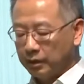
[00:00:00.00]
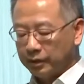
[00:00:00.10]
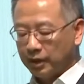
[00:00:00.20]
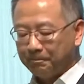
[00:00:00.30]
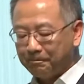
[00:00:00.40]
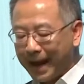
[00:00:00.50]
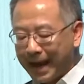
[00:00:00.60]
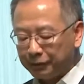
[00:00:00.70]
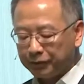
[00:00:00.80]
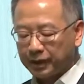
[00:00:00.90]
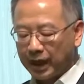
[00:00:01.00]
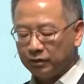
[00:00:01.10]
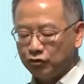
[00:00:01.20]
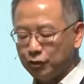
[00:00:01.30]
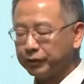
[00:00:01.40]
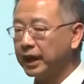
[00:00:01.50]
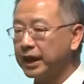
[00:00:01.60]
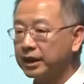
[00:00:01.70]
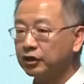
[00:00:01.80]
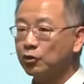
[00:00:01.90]
The banks can use
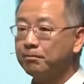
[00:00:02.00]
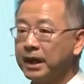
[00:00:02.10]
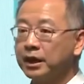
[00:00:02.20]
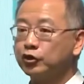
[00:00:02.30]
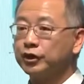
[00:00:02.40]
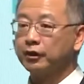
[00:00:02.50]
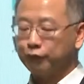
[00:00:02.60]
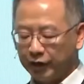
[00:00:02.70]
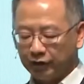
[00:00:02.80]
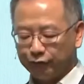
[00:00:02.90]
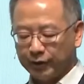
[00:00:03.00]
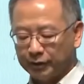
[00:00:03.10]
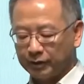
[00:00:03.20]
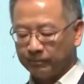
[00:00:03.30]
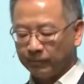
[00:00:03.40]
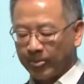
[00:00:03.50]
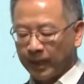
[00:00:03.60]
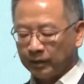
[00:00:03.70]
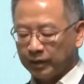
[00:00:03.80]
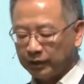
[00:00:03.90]
data to manage their credit risk,
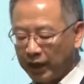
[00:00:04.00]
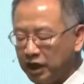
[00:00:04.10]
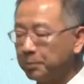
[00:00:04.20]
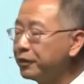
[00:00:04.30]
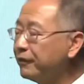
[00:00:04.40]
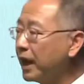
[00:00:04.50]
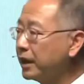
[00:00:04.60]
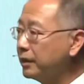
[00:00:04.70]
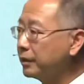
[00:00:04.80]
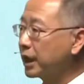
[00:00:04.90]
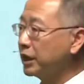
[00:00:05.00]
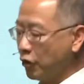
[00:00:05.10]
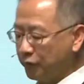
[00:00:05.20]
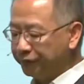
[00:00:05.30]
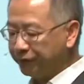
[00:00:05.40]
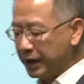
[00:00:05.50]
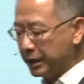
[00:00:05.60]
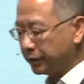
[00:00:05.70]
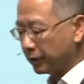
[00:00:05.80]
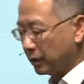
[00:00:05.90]
the data providers can earn
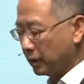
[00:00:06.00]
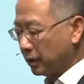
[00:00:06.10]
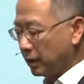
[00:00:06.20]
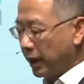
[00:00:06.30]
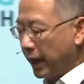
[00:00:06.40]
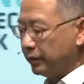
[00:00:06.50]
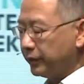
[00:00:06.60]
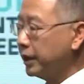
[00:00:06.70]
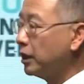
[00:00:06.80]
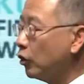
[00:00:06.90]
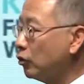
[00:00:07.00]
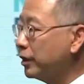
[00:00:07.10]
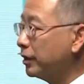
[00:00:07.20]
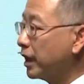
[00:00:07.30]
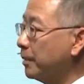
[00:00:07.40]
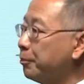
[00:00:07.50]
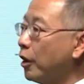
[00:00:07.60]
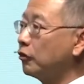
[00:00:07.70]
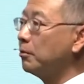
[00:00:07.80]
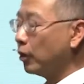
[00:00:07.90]
fees, and data owners can
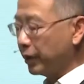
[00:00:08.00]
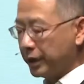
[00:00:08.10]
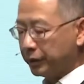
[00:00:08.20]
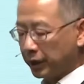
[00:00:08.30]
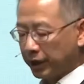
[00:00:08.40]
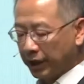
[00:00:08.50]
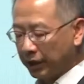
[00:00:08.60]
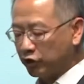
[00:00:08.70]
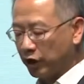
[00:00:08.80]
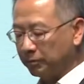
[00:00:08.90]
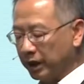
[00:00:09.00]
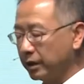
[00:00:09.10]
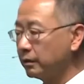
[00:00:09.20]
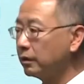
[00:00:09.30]
borrow more easily and cheaply.